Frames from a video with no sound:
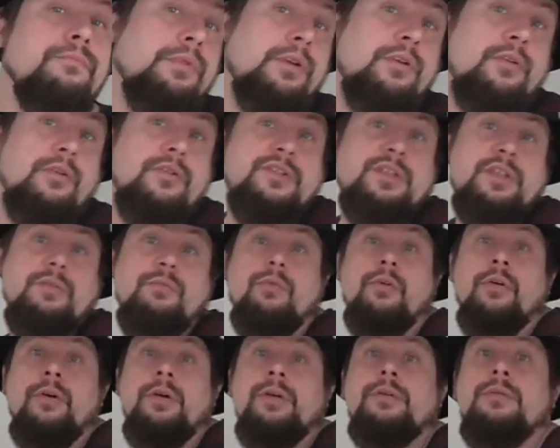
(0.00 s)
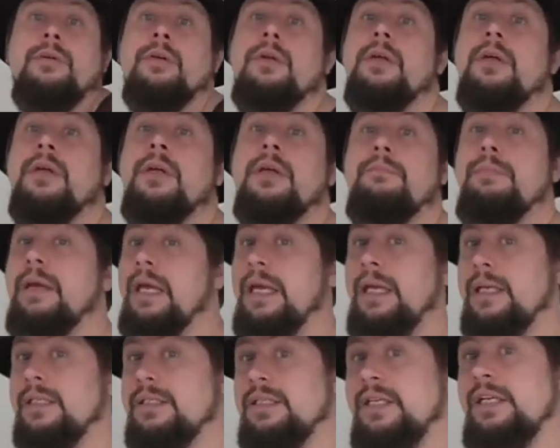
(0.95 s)
because they weren't
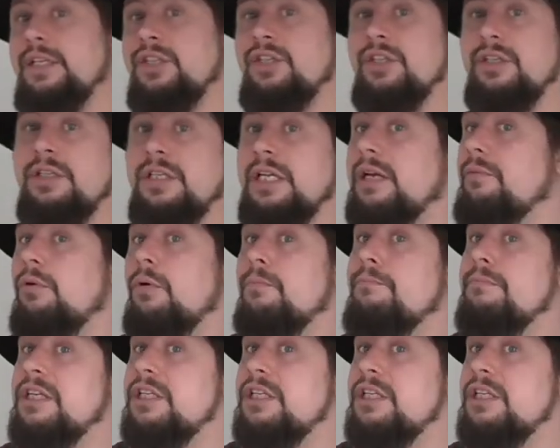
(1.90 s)
paying attention. They were